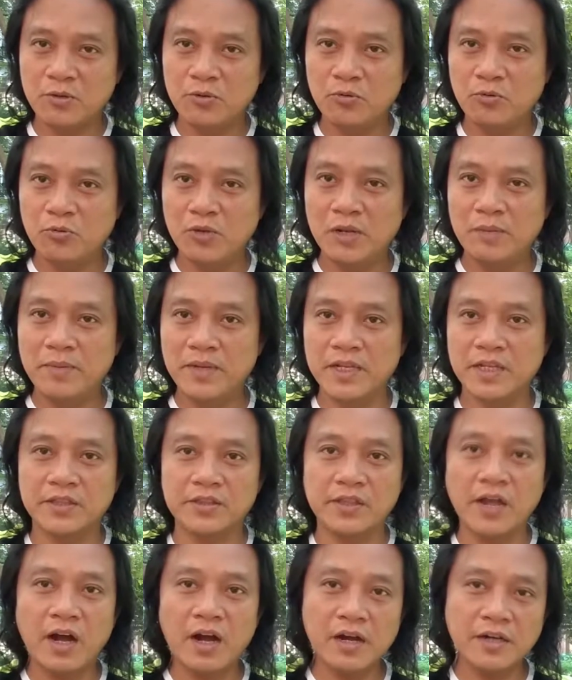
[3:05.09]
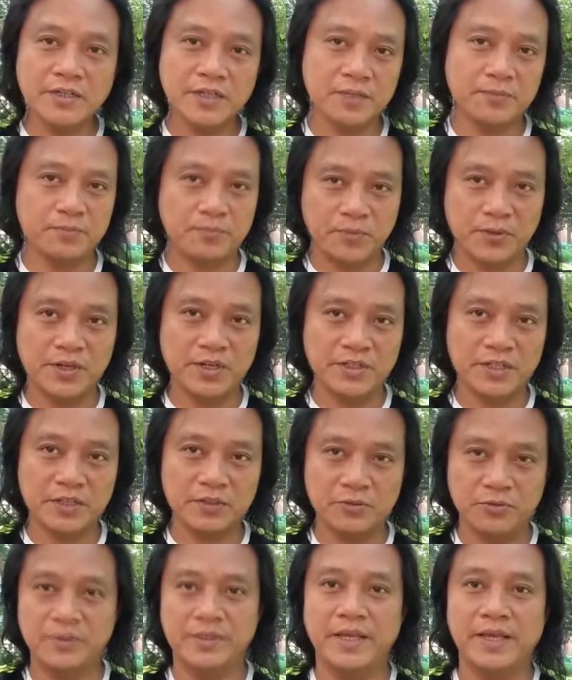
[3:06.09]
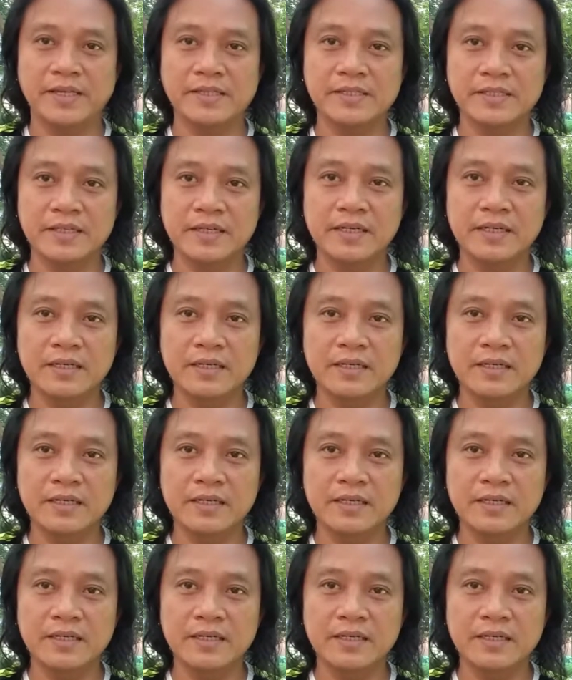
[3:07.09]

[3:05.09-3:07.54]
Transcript: will be the target project to test.